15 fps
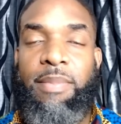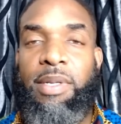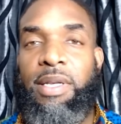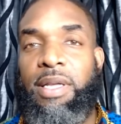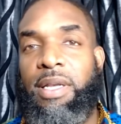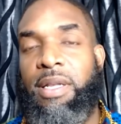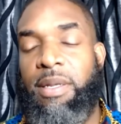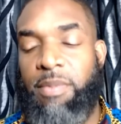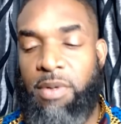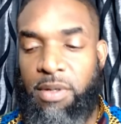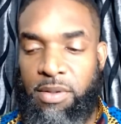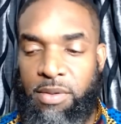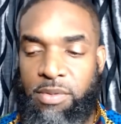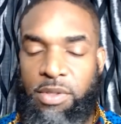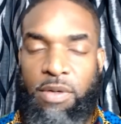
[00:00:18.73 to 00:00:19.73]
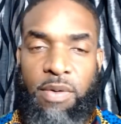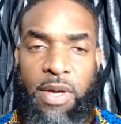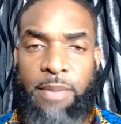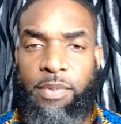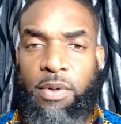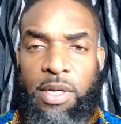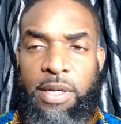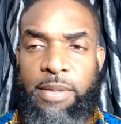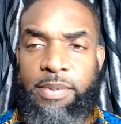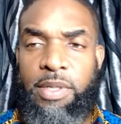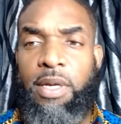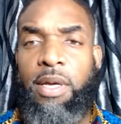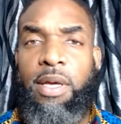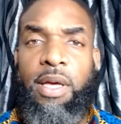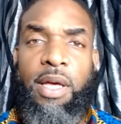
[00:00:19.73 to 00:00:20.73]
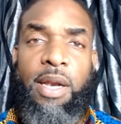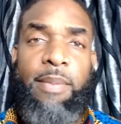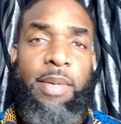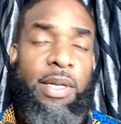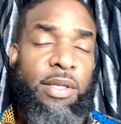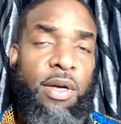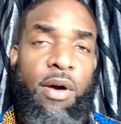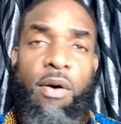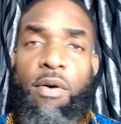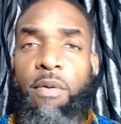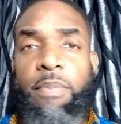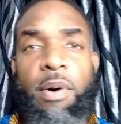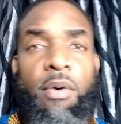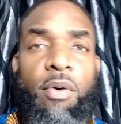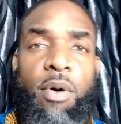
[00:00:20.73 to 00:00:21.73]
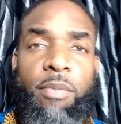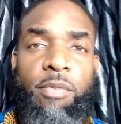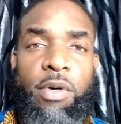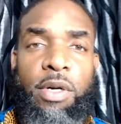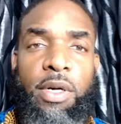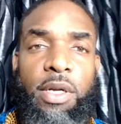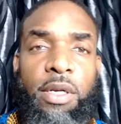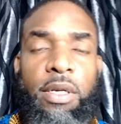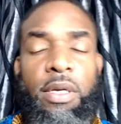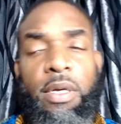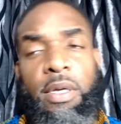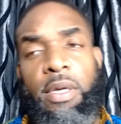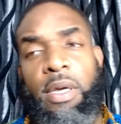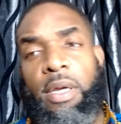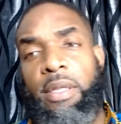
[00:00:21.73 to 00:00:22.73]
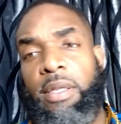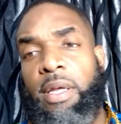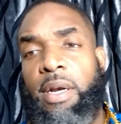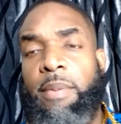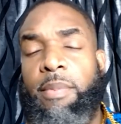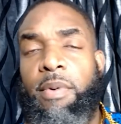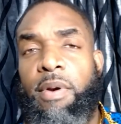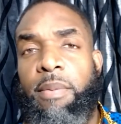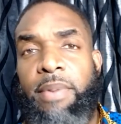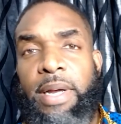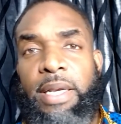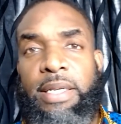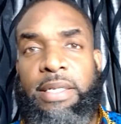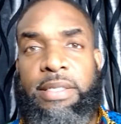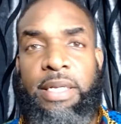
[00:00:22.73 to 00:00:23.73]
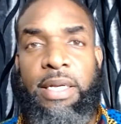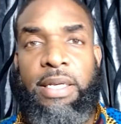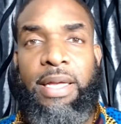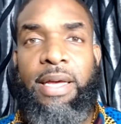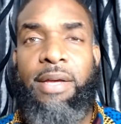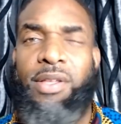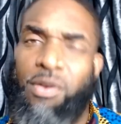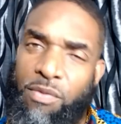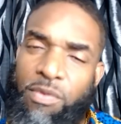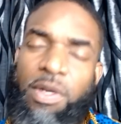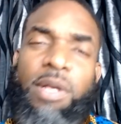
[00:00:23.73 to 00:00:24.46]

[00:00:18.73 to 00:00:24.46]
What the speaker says: And I'm going to show a couple clips, and I'm going to let the whole poem run, and then I'm going to break this thing down.